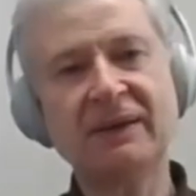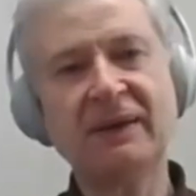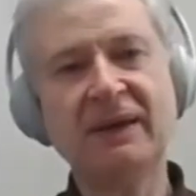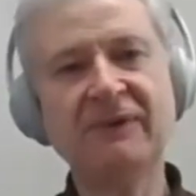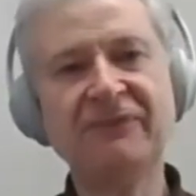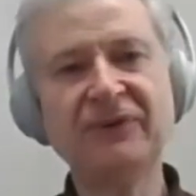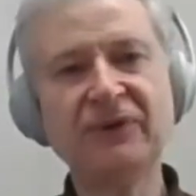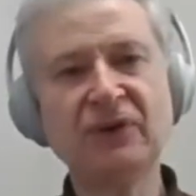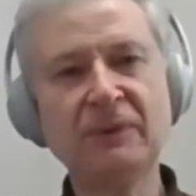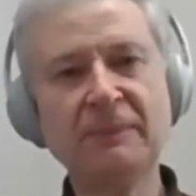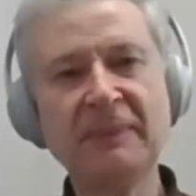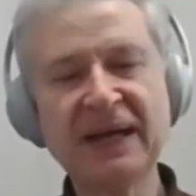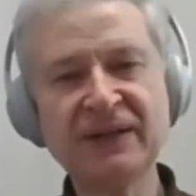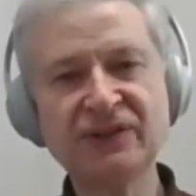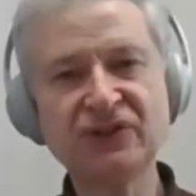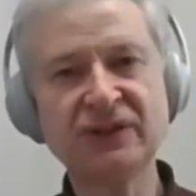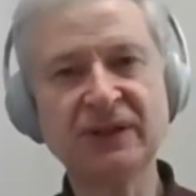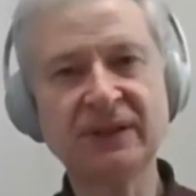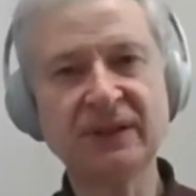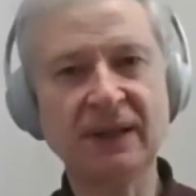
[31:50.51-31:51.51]
If you can
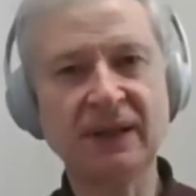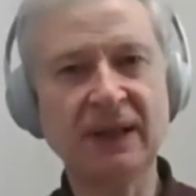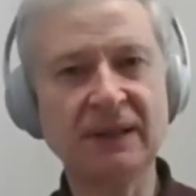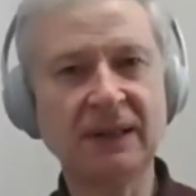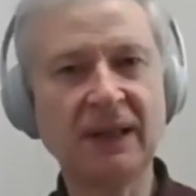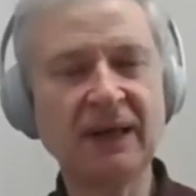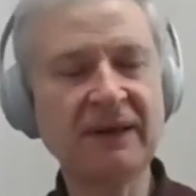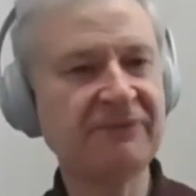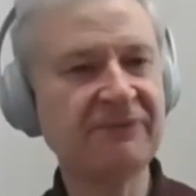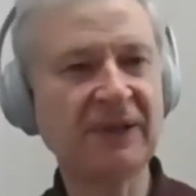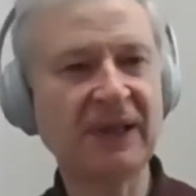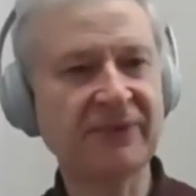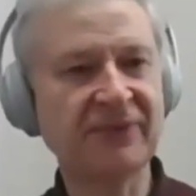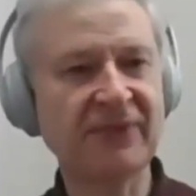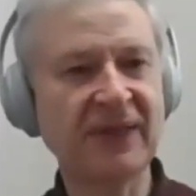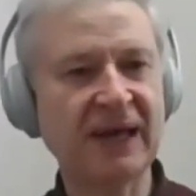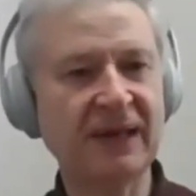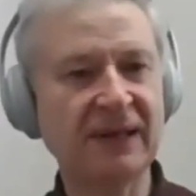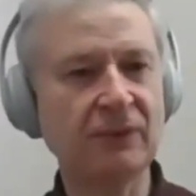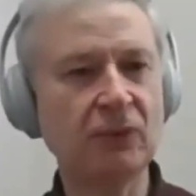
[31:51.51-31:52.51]
imagine a, a life like
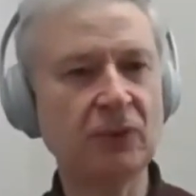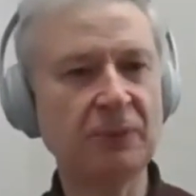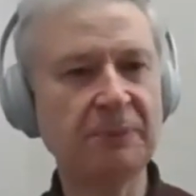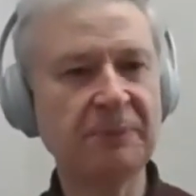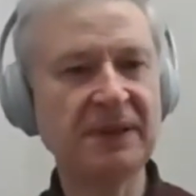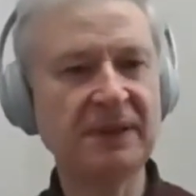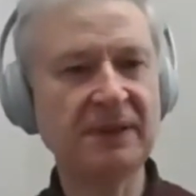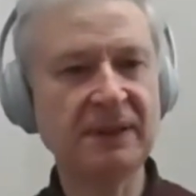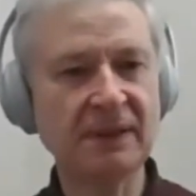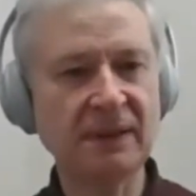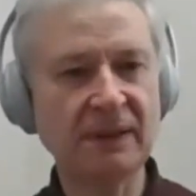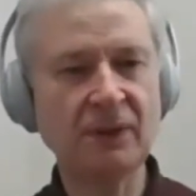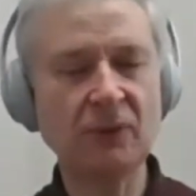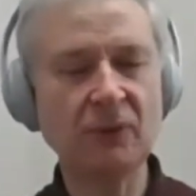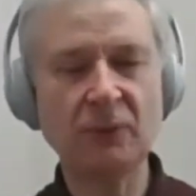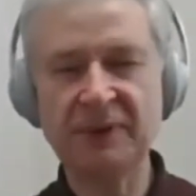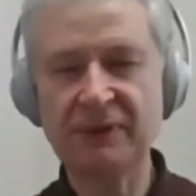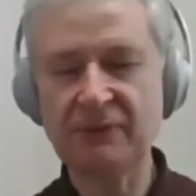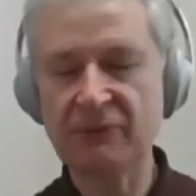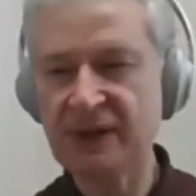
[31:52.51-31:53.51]
that, it would be, it
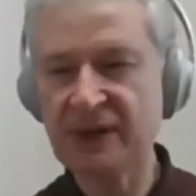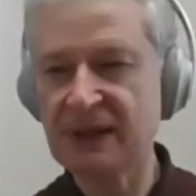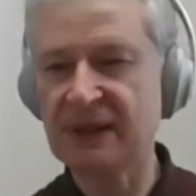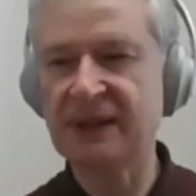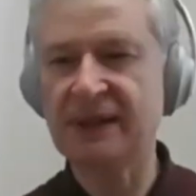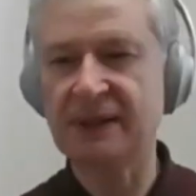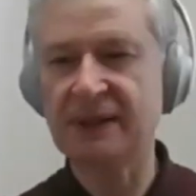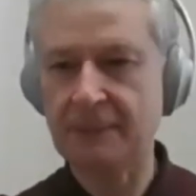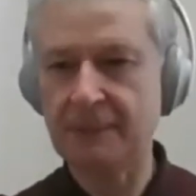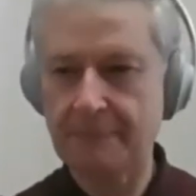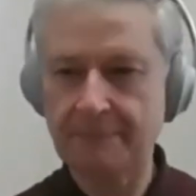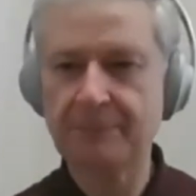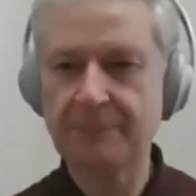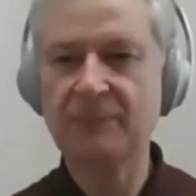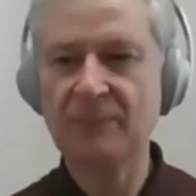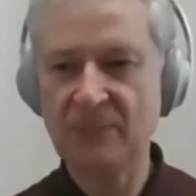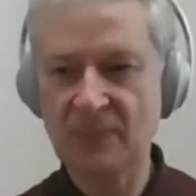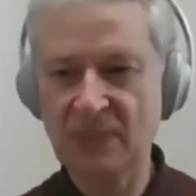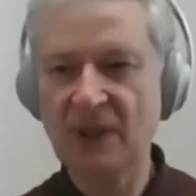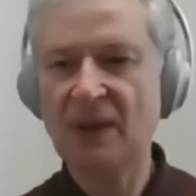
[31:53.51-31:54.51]
would be really
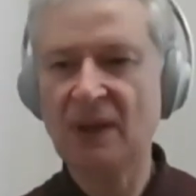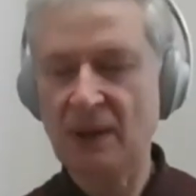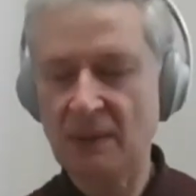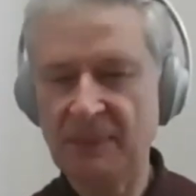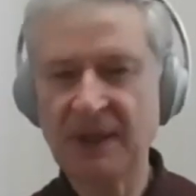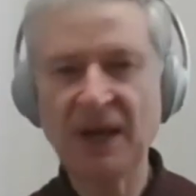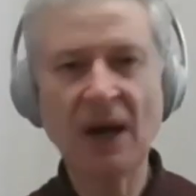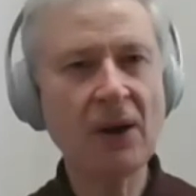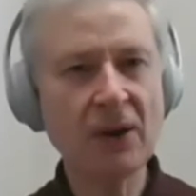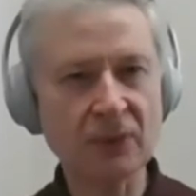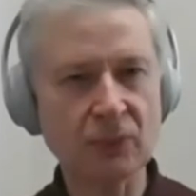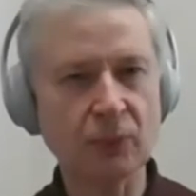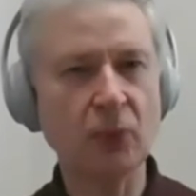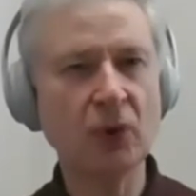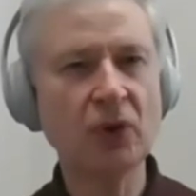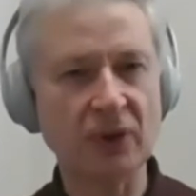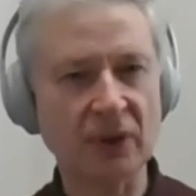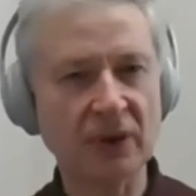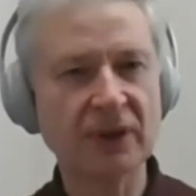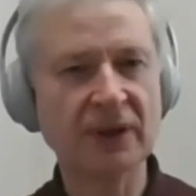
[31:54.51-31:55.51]
be hard
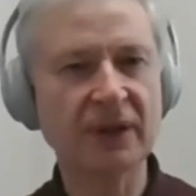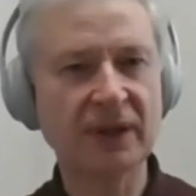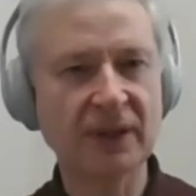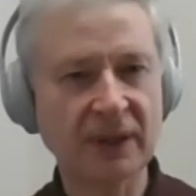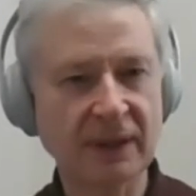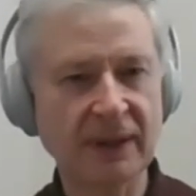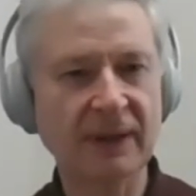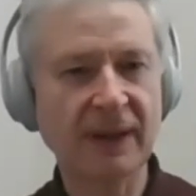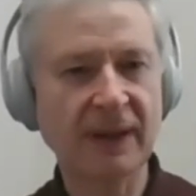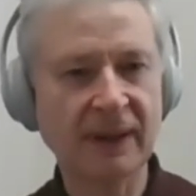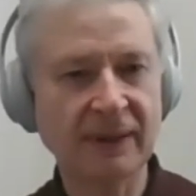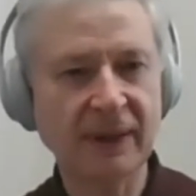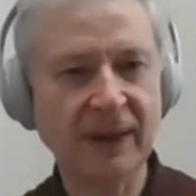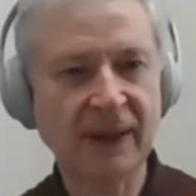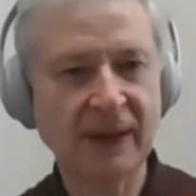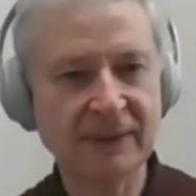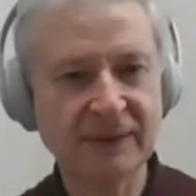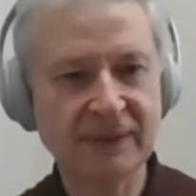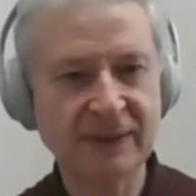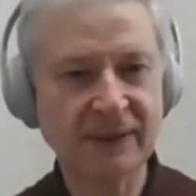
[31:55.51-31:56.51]
work. And,
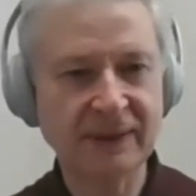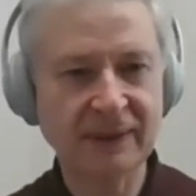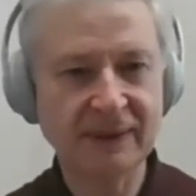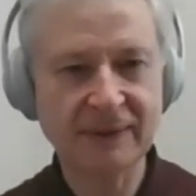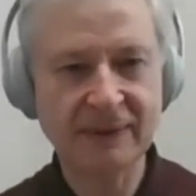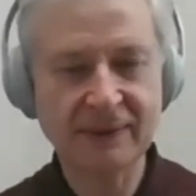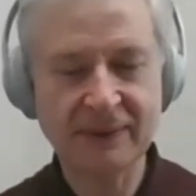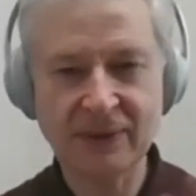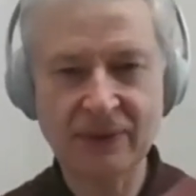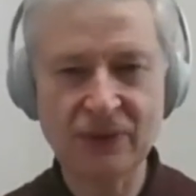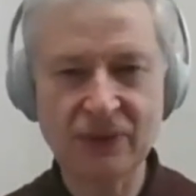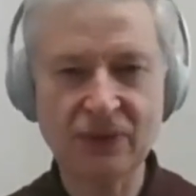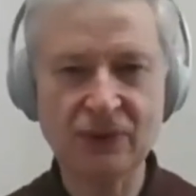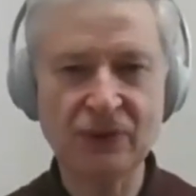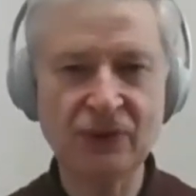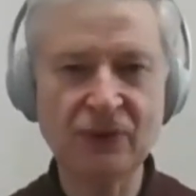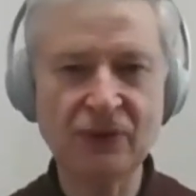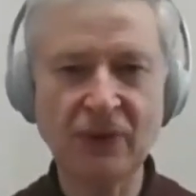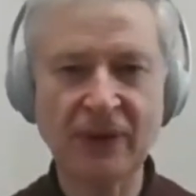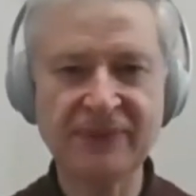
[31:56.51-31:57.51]
and uh, you,
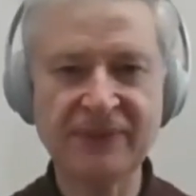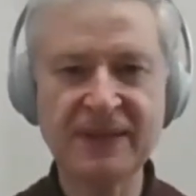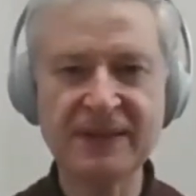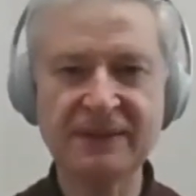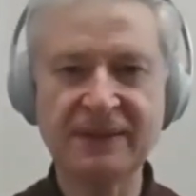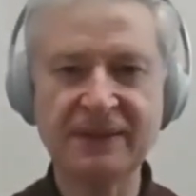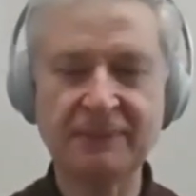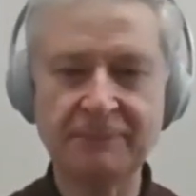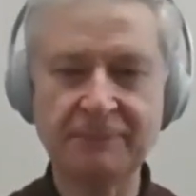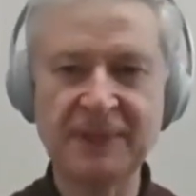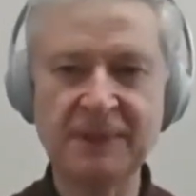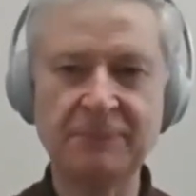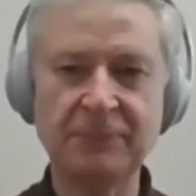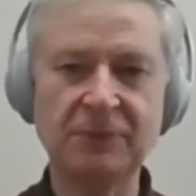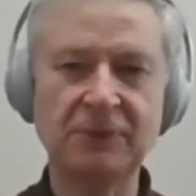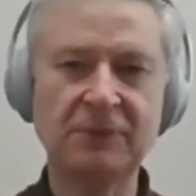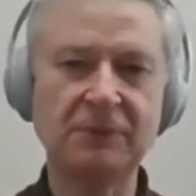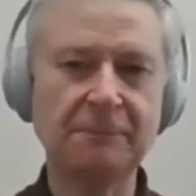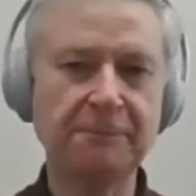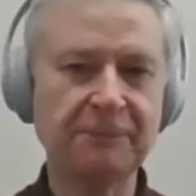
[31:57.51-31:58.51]
you know, I think that
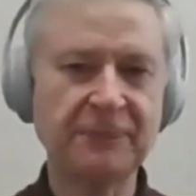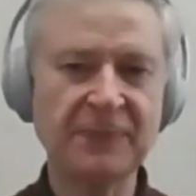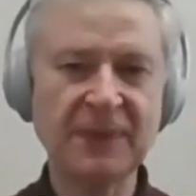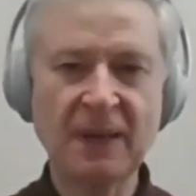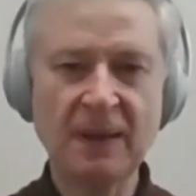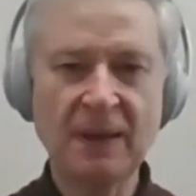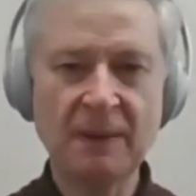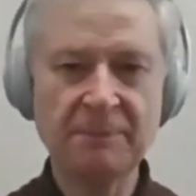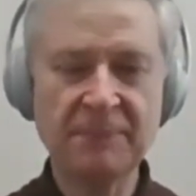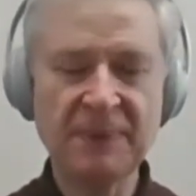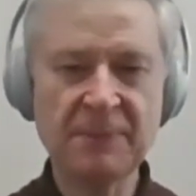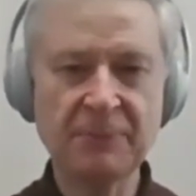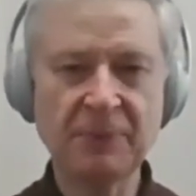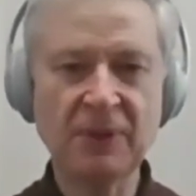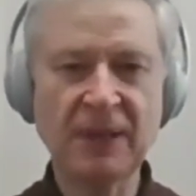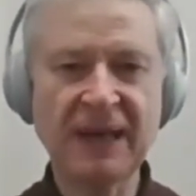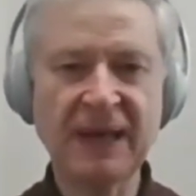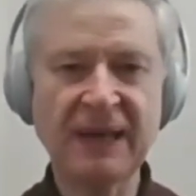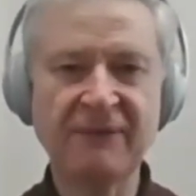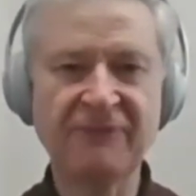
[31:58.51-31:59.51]
people
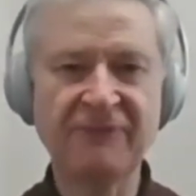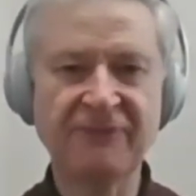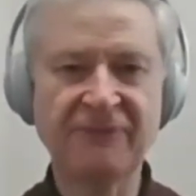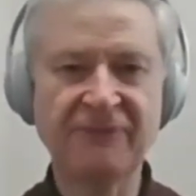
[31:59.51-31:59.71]
people have